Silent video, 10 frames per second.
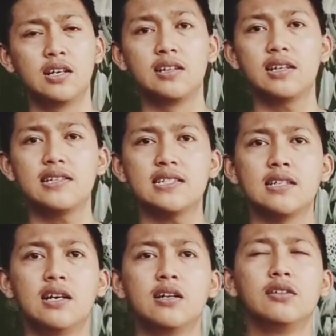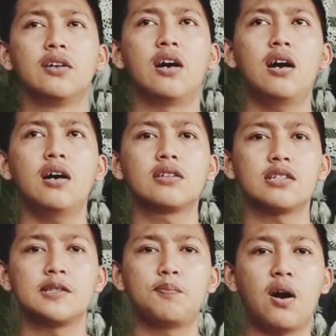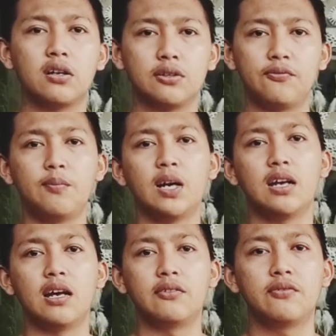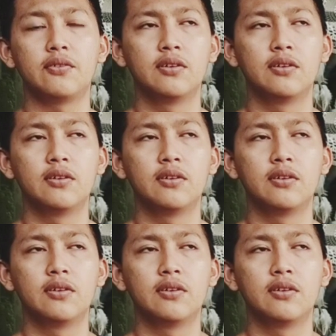This is the hardest part of my life.